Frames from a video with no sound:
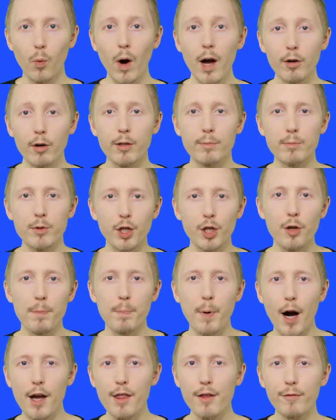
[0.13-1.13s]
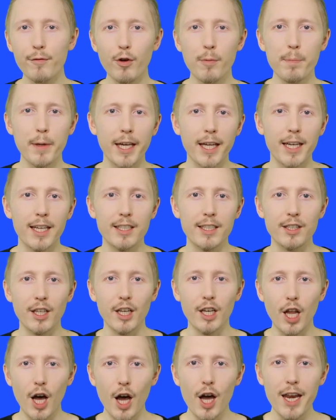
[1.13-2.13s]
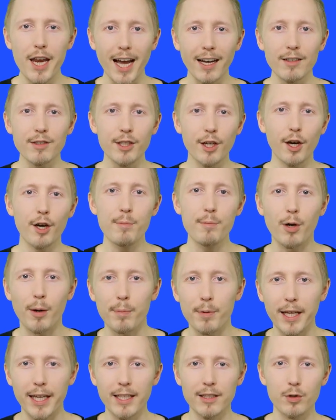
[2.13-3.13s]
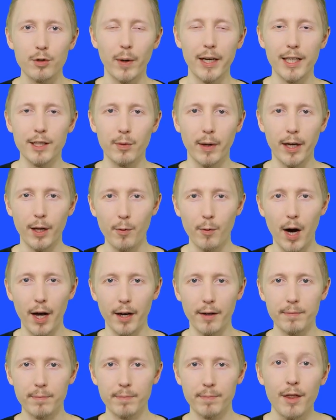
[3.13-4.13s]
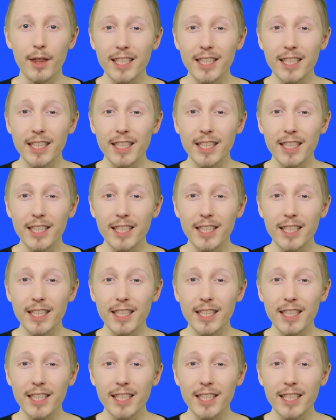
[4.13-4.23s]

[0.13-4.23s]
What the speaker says: Welcome to Python for Beginners, Learn How to Code Properly in 2021.